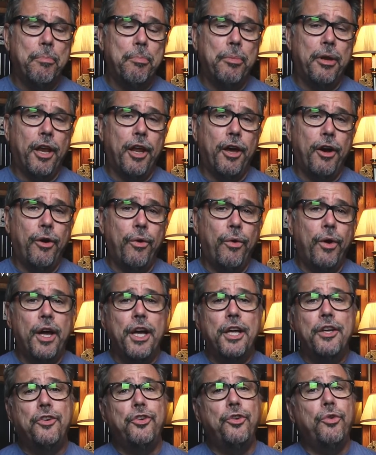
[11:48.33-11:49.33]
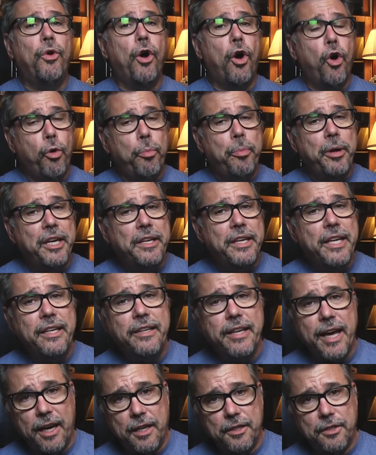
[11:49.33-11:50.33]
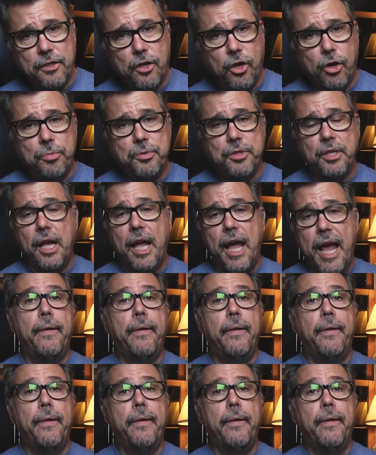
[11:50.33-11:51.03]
below to OPT Telescopes.